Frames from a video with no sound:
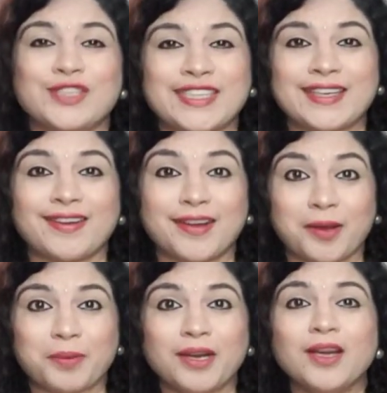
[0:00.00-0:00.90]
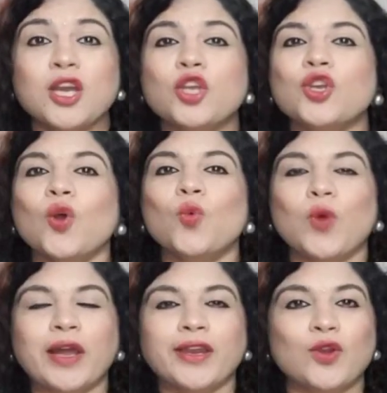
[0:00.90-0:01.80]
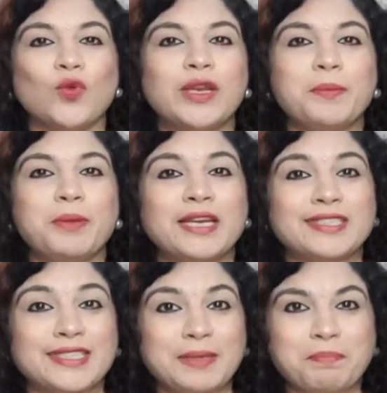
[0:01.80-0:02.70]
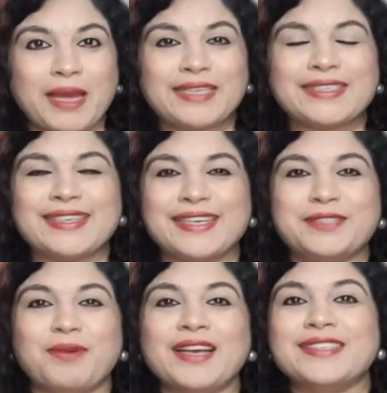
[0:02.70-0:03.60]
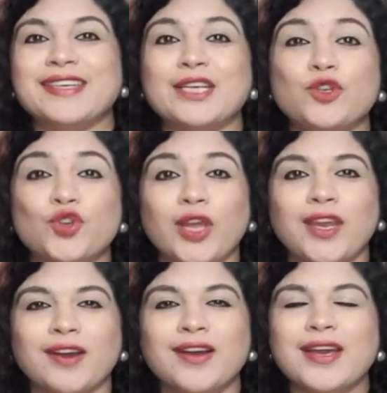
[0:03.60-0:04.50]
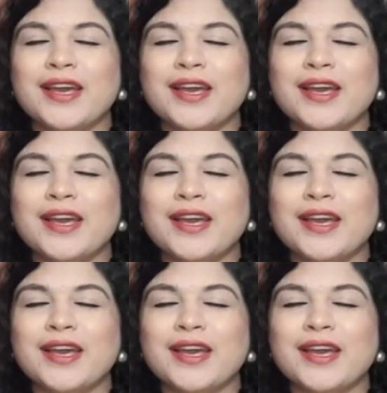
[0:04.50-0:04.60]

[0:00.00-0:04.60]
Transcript: Ritika Gauba, your one and only PhD mentor, advisor and trainer,